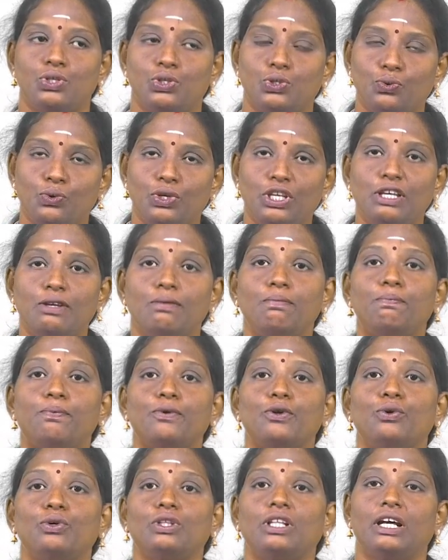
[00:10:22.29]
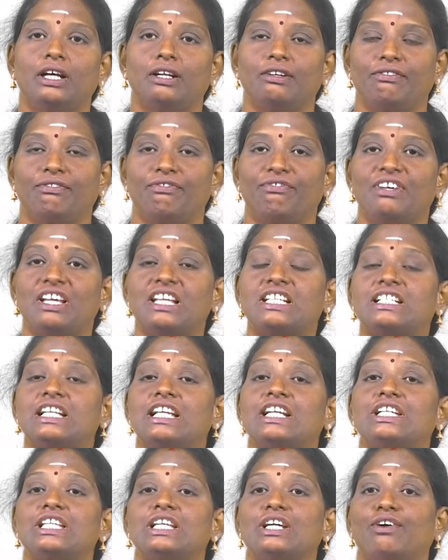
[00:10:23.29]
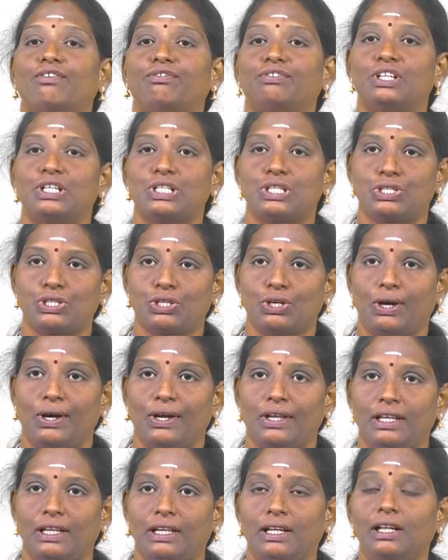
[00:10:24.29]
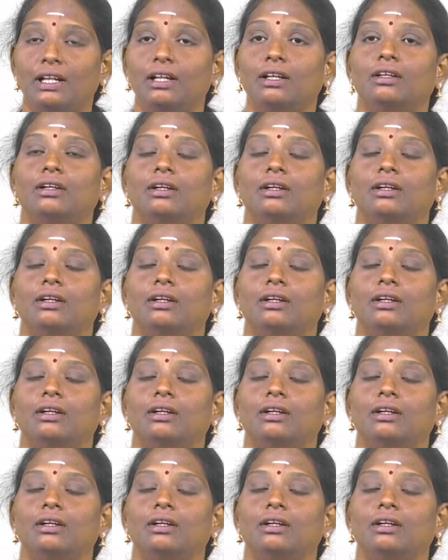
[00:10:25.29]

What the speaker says: to improve the fertility of the soil,